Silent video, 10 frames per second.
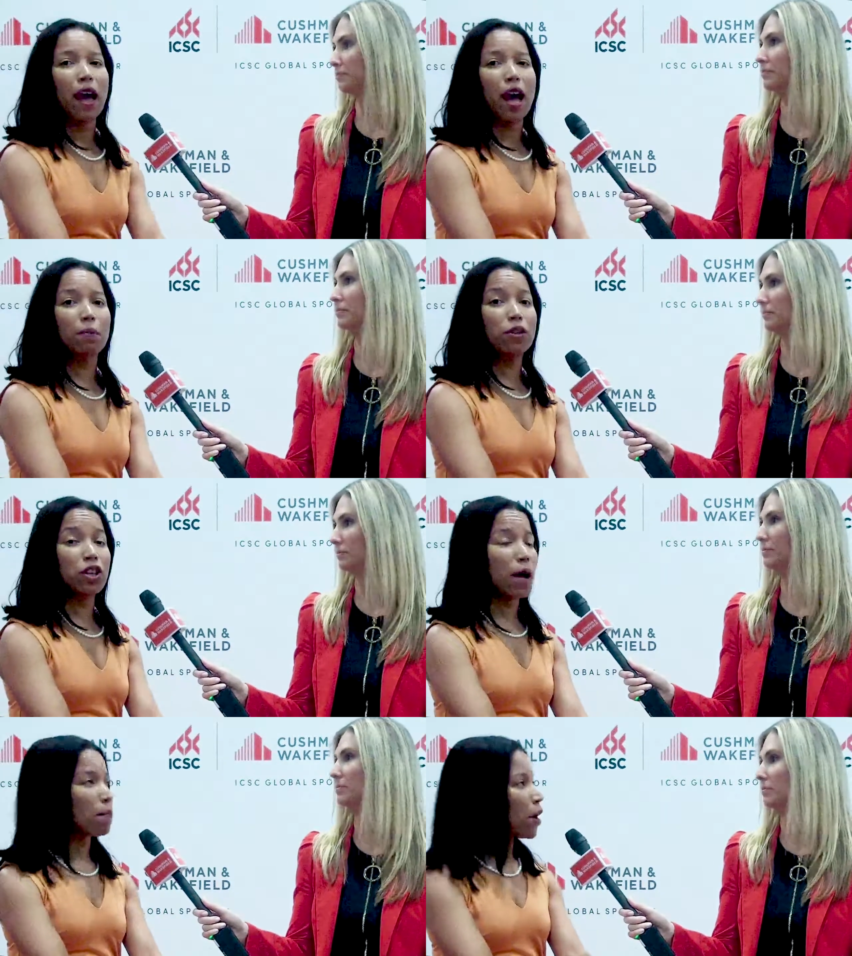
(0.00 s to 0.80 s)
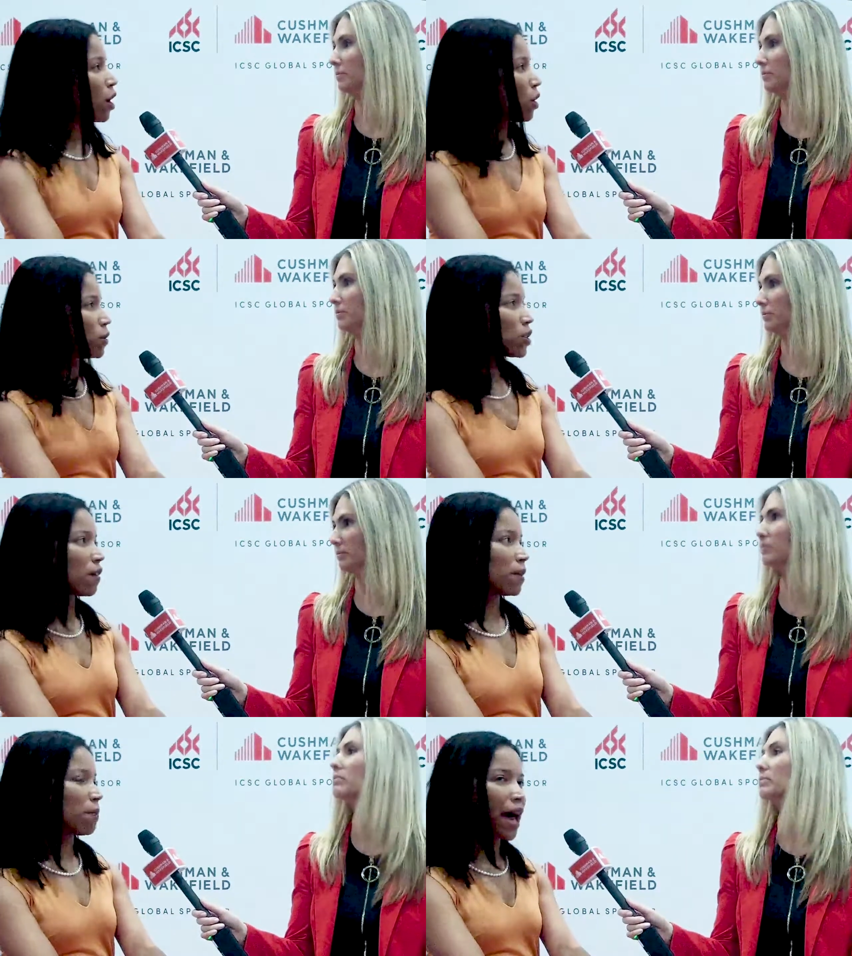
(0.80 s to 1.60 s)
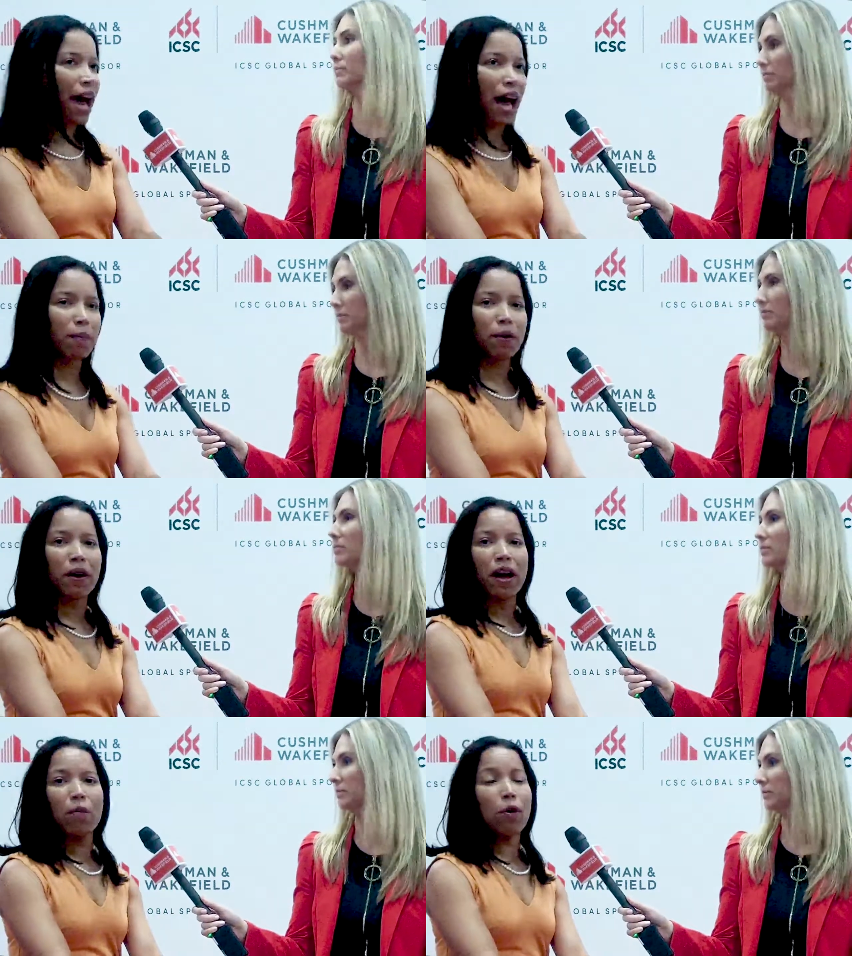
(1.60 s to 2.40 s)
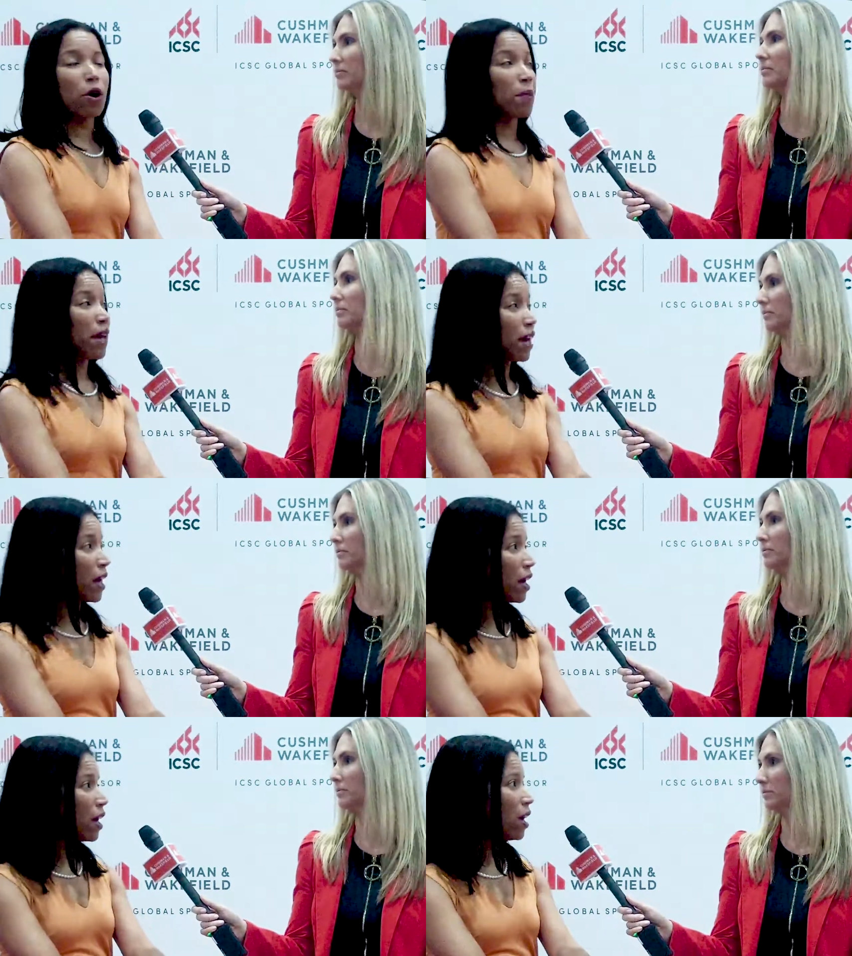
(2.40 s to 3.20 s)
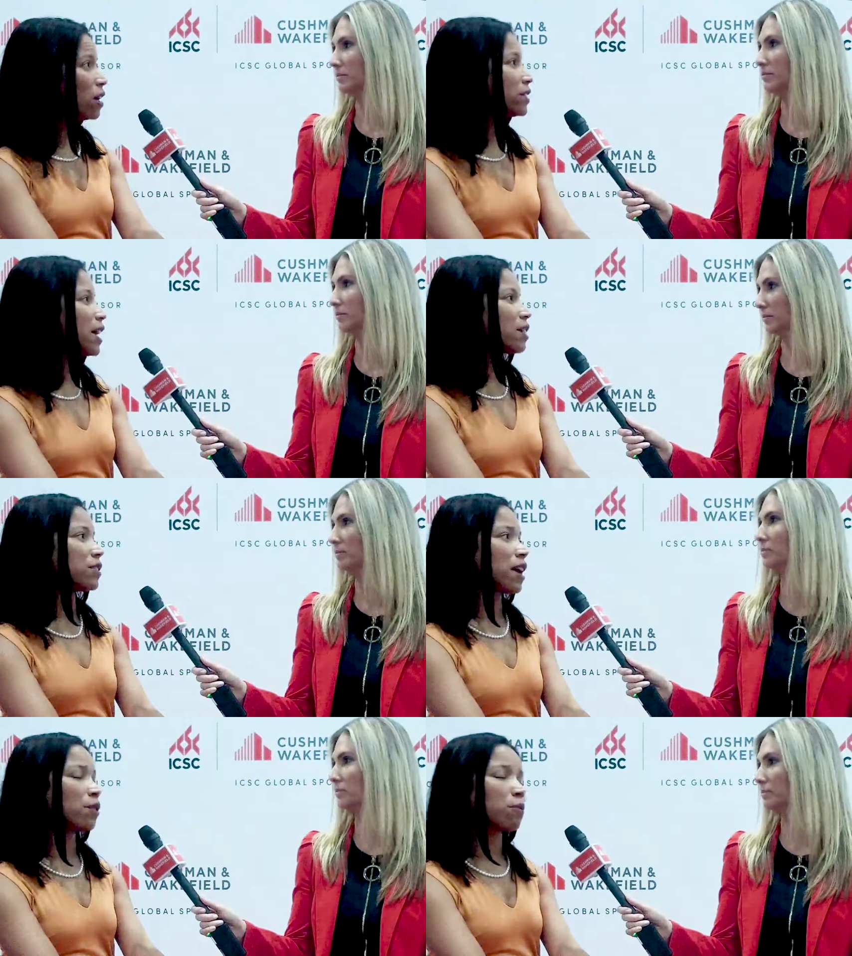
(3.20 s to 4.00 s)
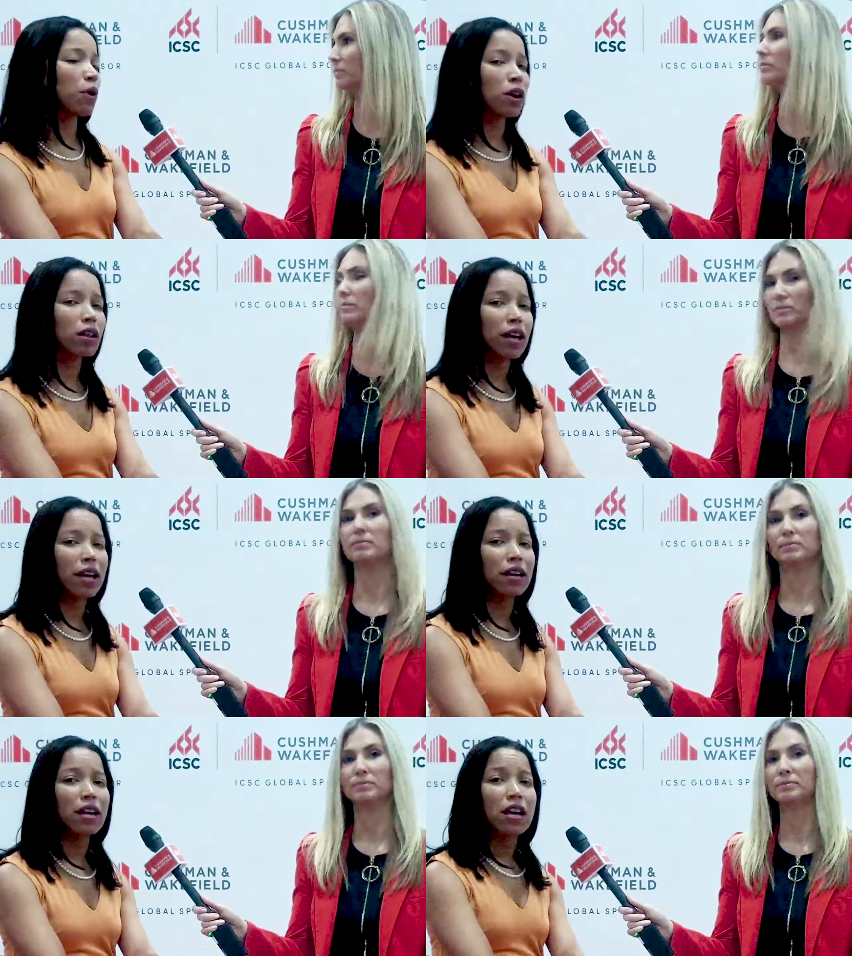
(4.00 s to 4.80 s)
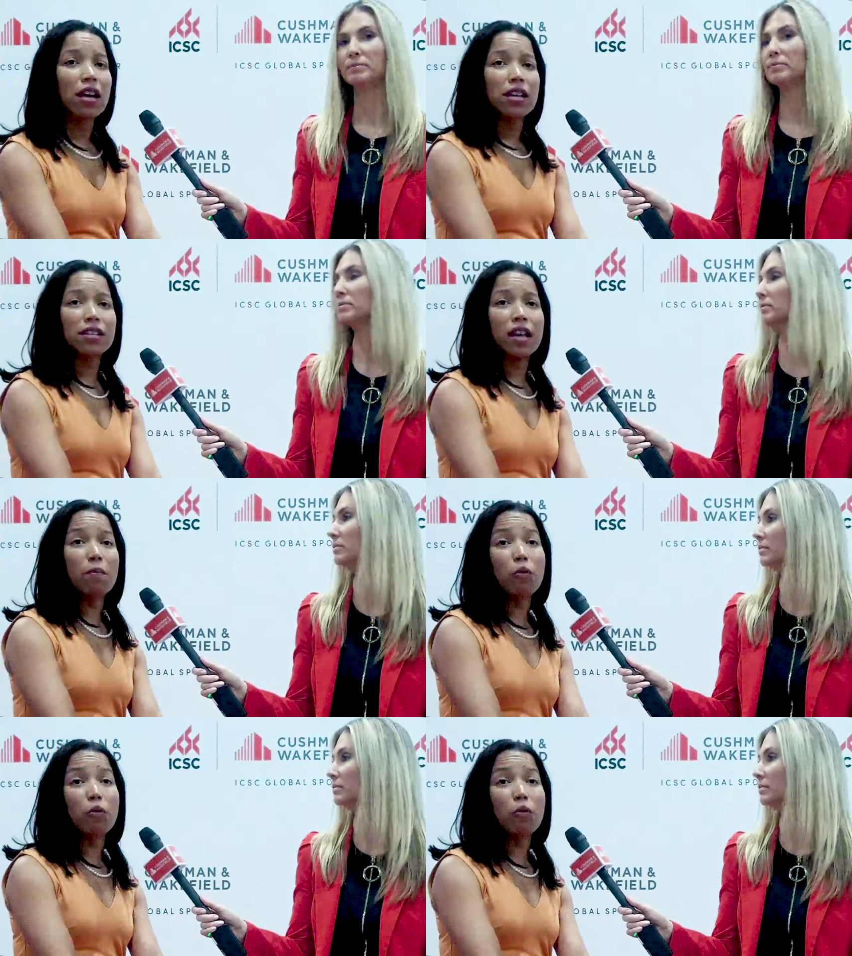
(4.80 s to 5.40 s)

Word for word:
Speaker 1: to. Um, Dumbo is on the map. Boerum Hill, downtown Brooklyn some